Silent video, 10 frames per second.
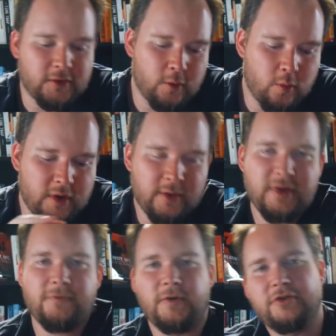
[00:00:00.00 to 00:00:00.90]
So one of the
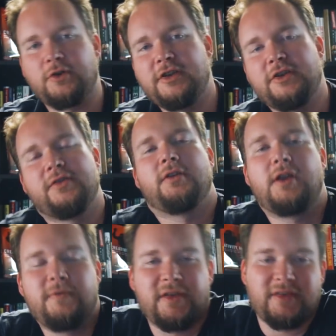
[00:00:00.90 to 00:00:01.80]
big frustrations a lot
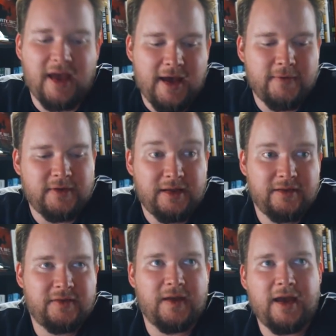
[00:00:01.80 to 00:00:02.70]
of us have
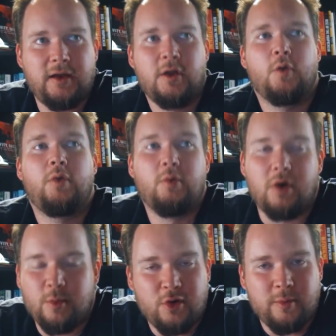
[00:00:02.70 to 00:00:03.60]
is that we
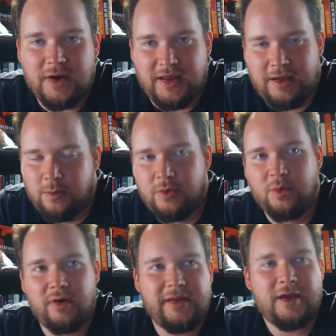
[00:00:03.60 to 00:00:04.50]
want more money. We
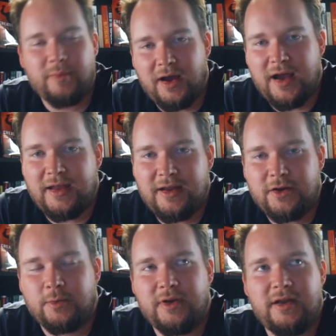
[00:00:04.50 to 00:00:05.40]
want to get by in our
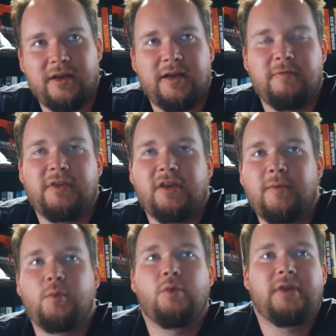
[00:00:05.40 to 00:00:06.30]
career, and every time
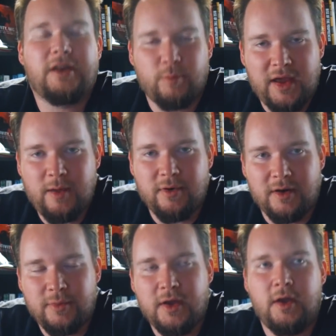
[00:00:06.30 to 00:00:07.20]
that we want to get a pay
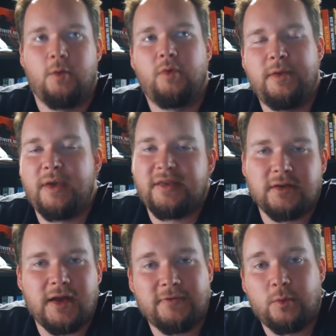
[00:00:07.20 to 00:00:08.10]
bump, we
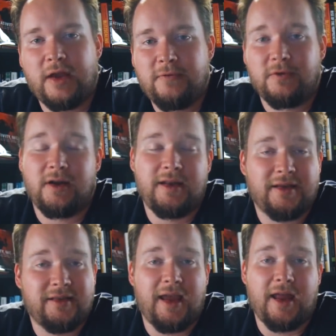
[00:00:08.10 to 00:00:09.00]
basically have to wait for our
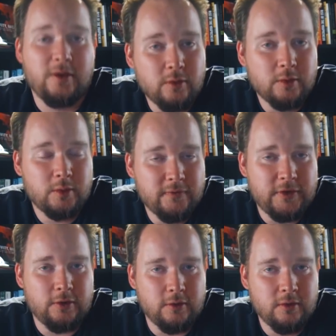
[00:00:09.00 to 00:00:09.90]
next annual
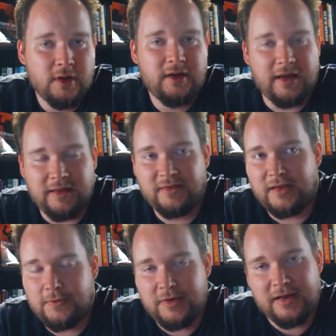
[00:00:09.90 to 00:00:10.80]
review and
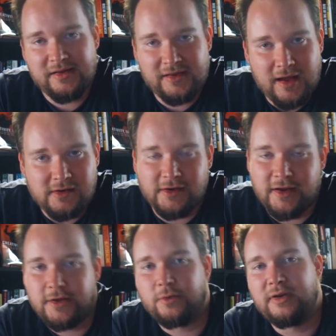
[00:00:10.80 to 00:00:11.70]
see if we get a
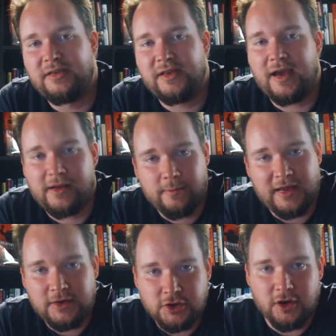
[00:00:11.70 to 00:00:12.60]
salary increase at our
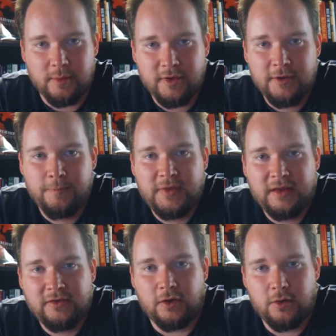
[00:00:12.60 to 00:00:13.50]
main job.
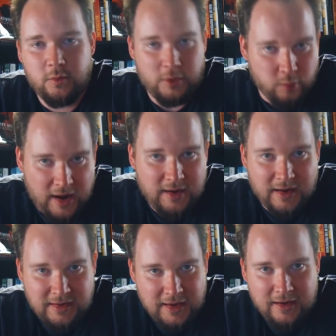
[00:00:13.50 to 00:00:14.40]
So we wait a
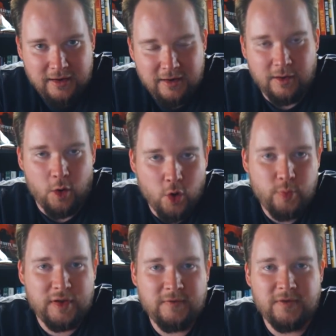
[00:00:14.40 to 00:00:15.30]
year
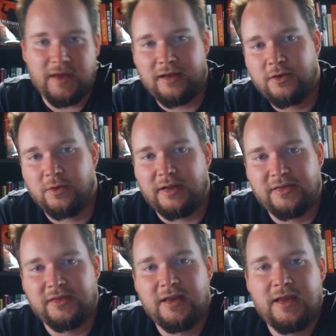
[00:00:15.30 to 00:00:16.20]
hoping for that increase.